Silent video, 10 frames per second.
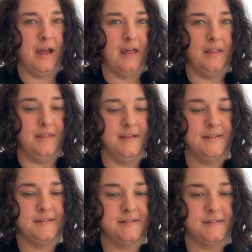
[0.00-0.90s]

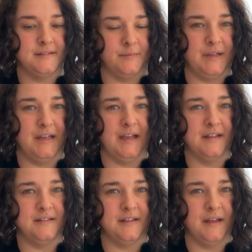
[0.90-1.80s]
This, to me,
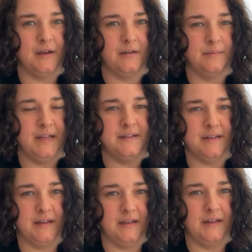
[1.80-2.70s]
hands down, beats
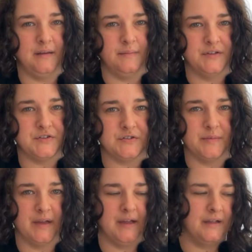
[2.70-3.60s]
any mystery
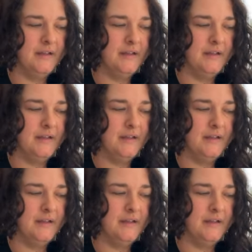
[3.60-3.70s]
bag.